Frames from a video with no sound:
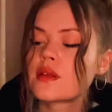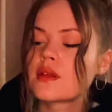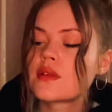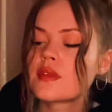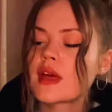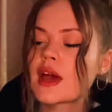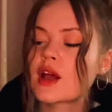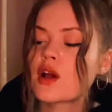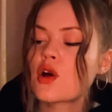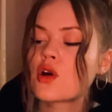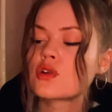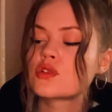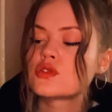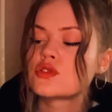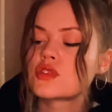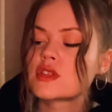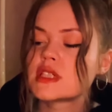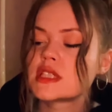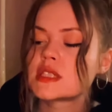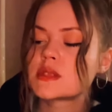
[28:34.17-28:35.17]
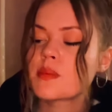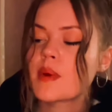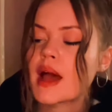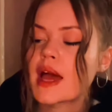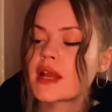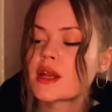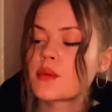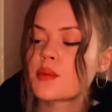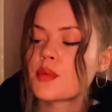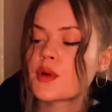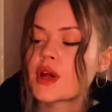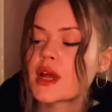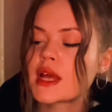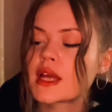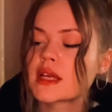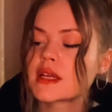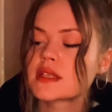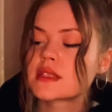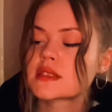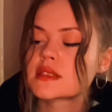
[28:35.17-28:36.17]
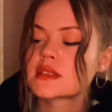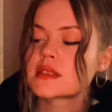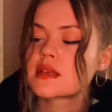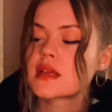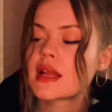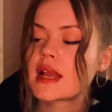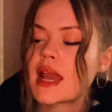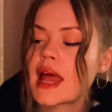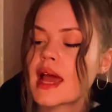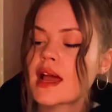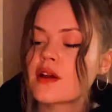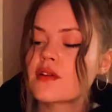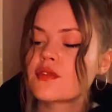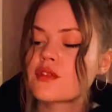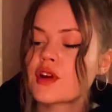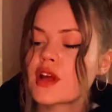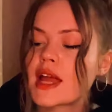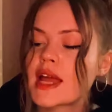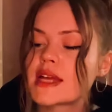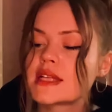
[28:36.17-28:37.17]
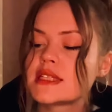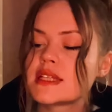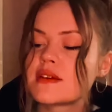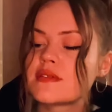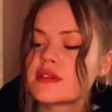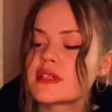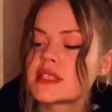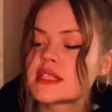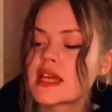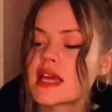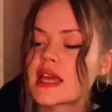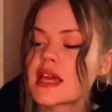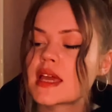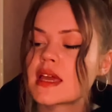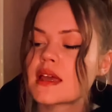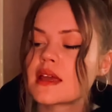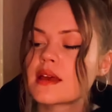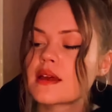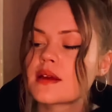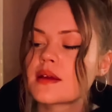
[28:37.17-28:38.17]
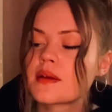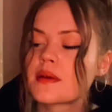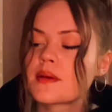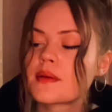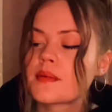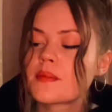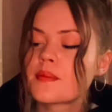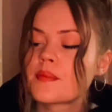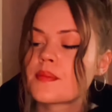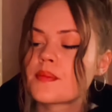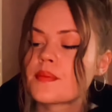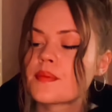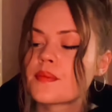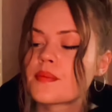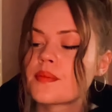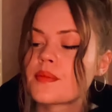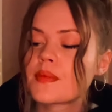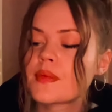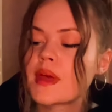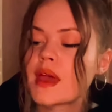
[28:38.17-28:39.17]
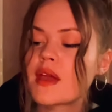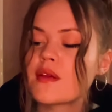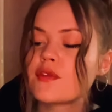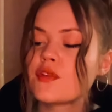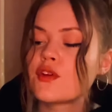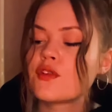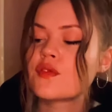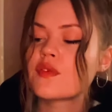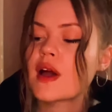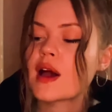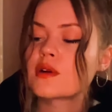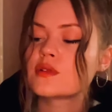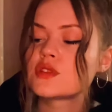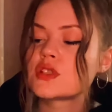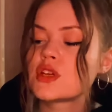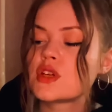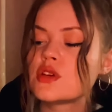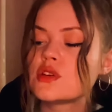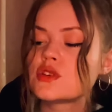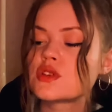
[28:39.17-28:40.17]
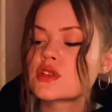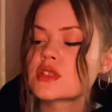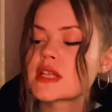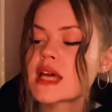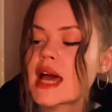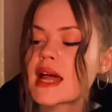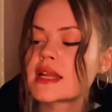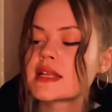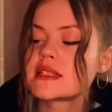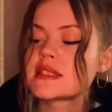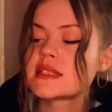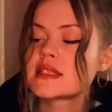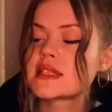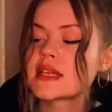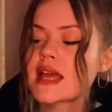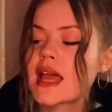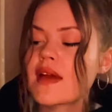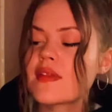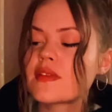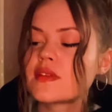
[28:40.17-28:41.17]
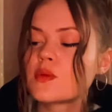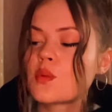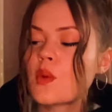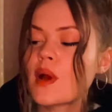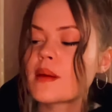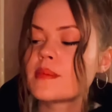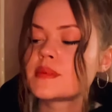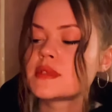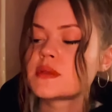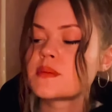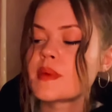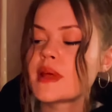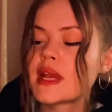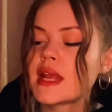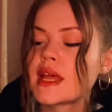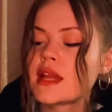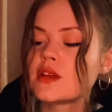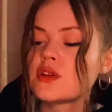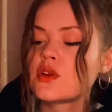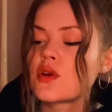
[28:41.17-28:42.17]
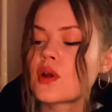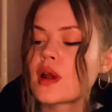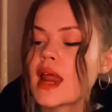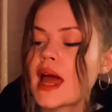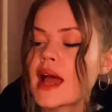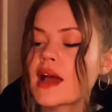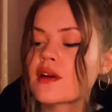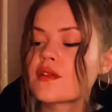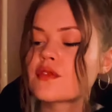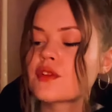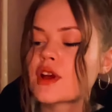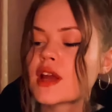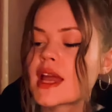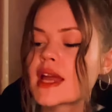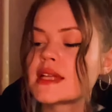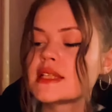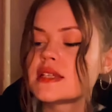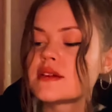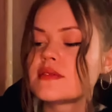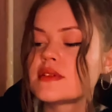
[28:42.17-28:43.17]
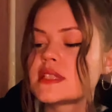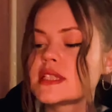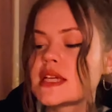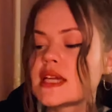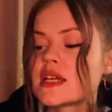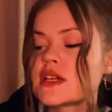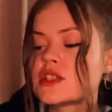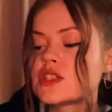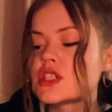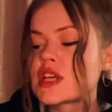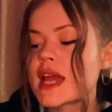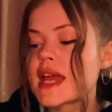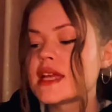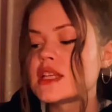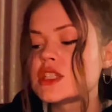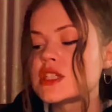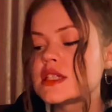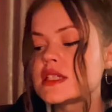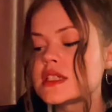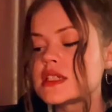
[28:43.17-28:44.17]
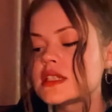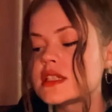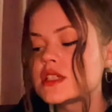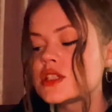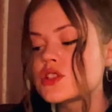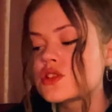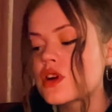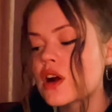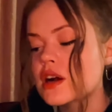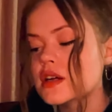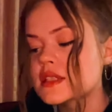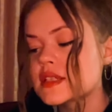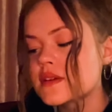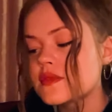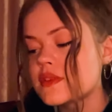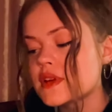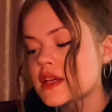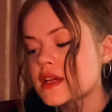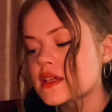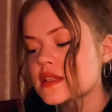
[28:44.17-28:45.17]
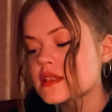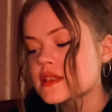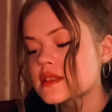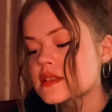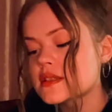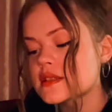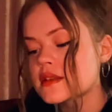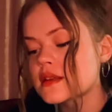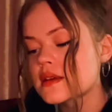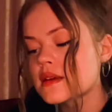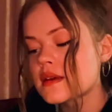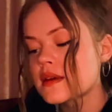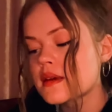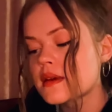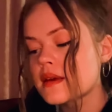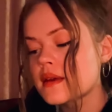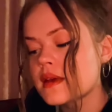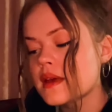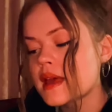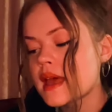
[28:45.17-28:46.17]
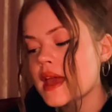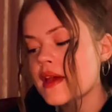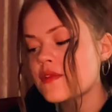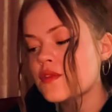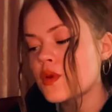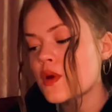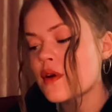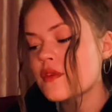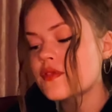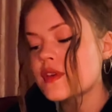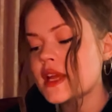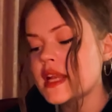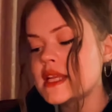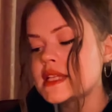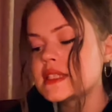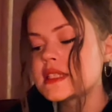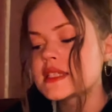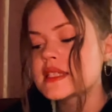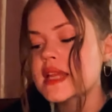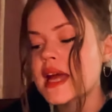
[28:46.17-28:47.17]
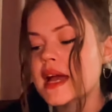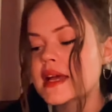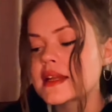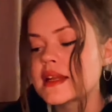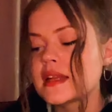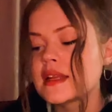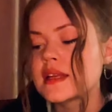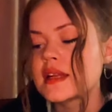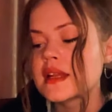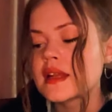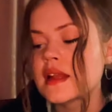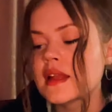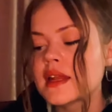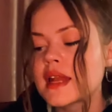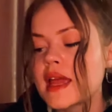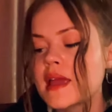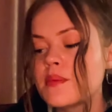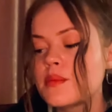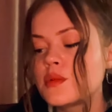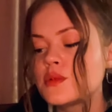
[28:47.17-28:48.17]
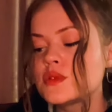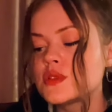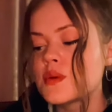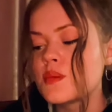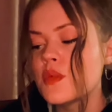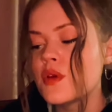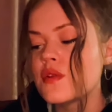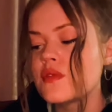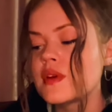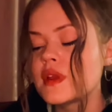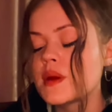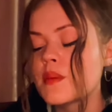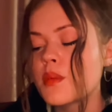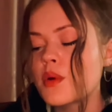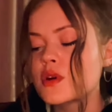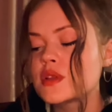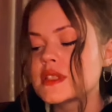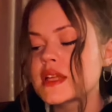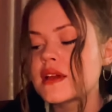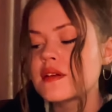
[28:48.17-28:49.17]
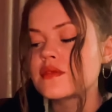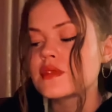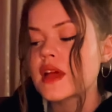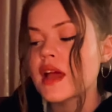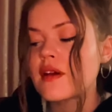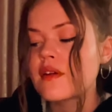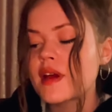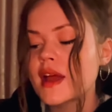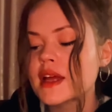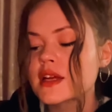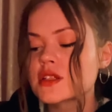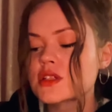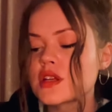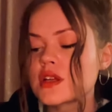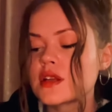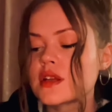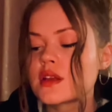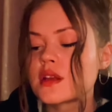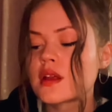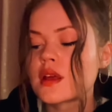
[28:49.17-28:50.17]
that contrary spider brings. Lack of creativity. If you fail to use your talents to get the web spinning, your lack of creativity can change into destructiveness. If you are feeling stagnant and unable to move in a positive direction,